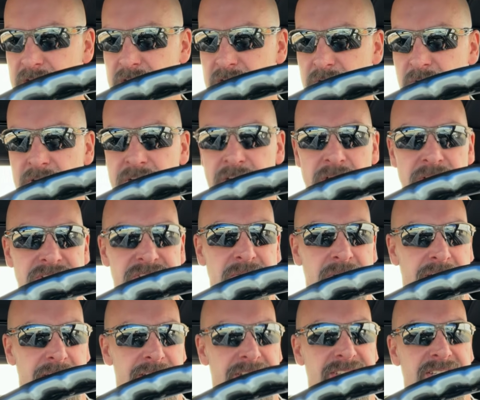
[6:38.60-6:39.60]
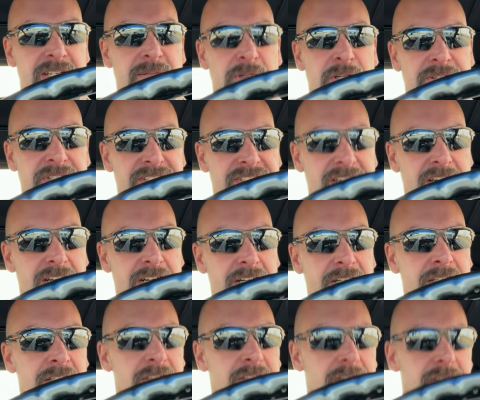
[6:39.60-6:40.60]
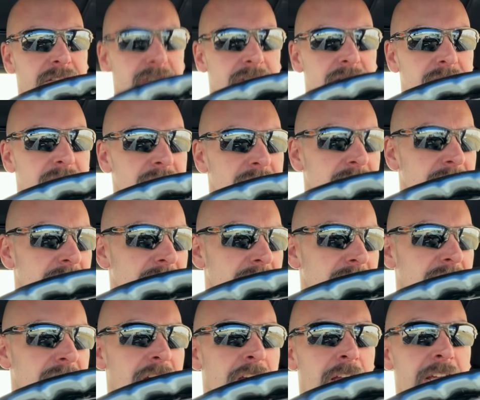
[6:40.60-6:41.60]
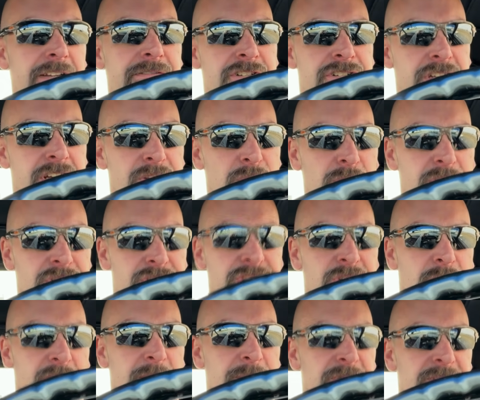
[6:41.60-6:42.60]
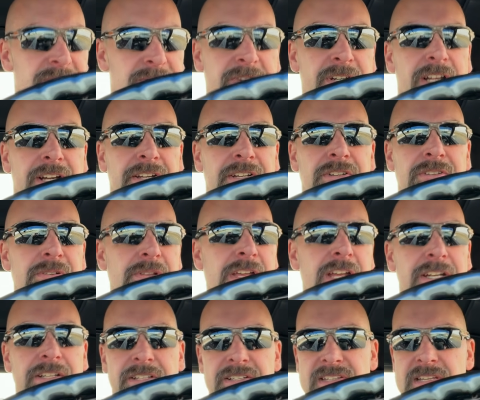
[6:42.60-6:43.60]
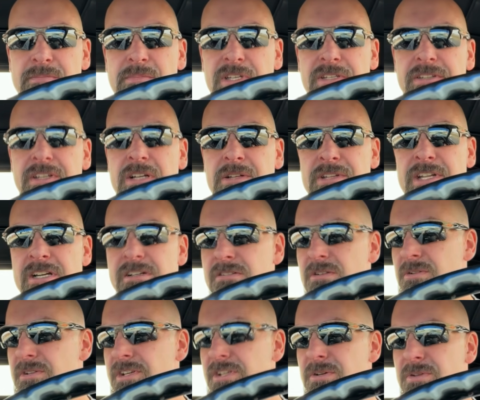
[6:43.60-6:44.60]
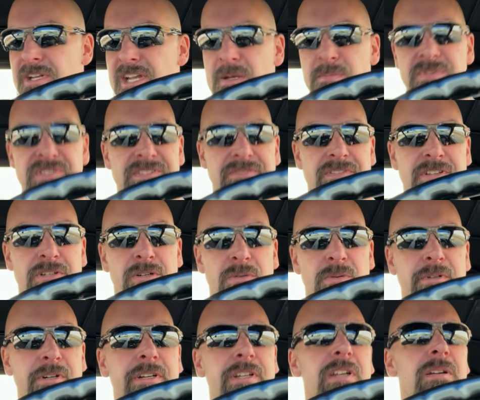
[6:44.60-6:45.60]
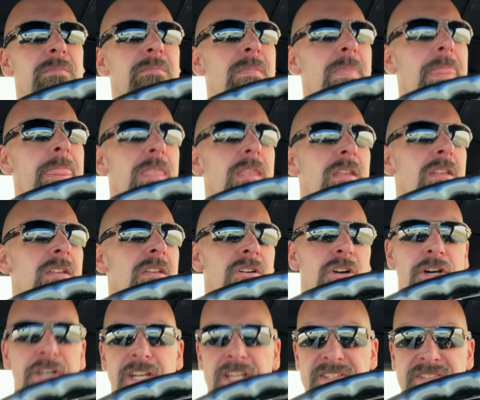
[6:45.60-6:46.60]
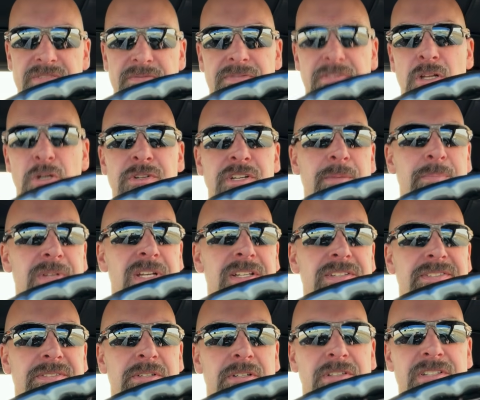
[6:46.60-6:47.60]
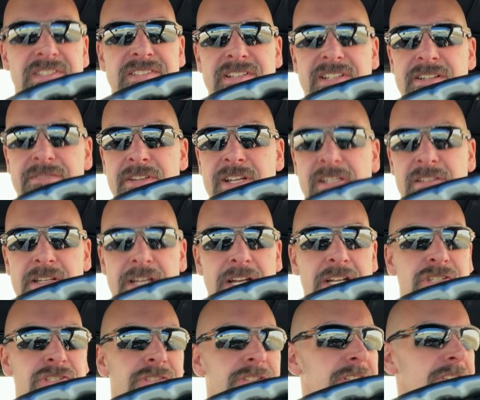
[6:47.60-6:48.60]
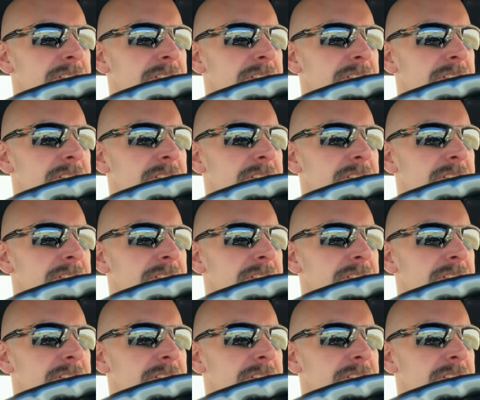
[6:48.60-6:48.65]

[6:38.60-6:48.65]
What else do I got to say about this car? I haven't tried the windshield wipers. We're not going to do that because I've been down that road and I know what happens if they don't work. Hood hasn't flown up yet, so at least I have that latched.